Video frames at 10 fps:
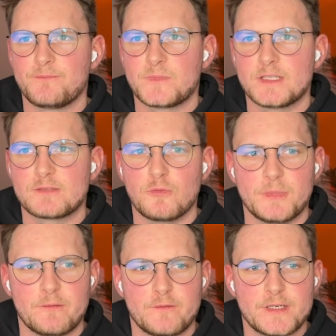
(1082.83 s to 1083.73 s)
This will
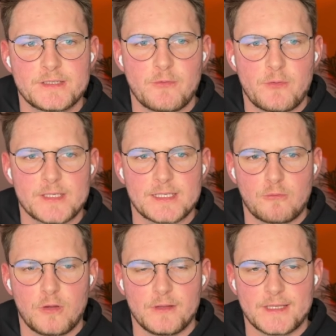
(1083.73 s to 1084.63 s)
be first request. I will
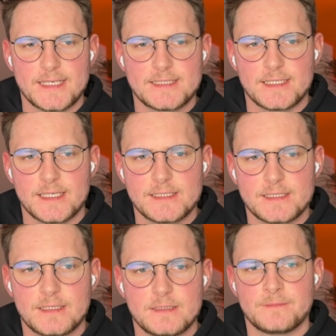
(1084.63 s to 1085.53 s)
call it
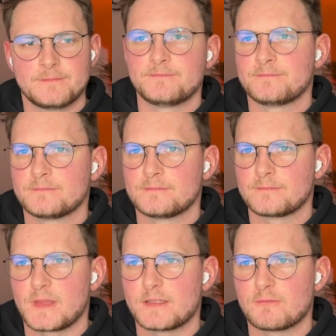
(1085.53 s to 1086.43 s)
STS.
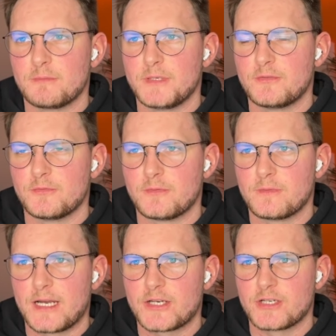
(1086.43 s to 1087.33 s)
This will be to
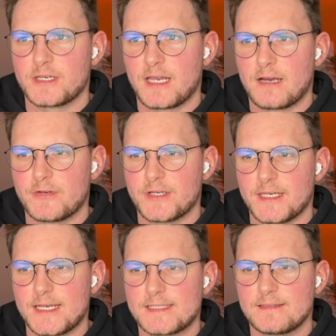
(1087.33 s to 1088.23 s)
actually gather the
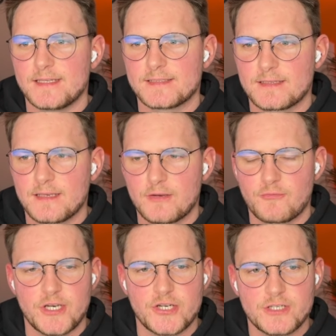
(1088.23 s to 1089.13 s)
STS
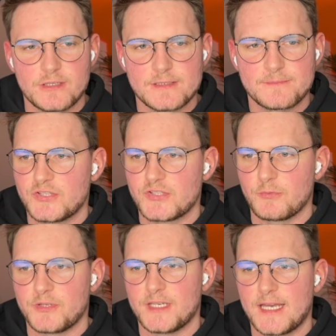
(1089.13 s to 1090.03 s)
credentials. So
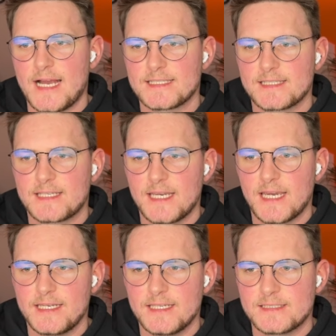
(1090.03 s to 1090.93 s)
the access key
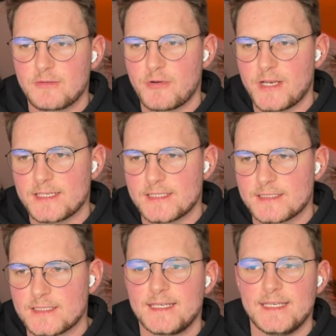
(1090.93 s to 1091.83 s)
ID, secret
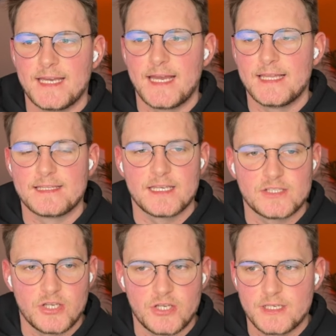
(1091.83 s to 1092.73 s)
access key, and
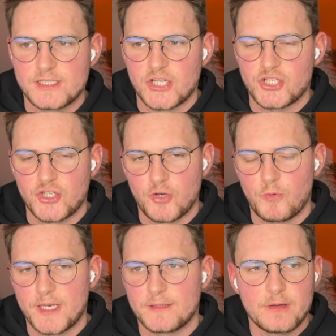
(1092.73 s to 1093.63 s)
session token.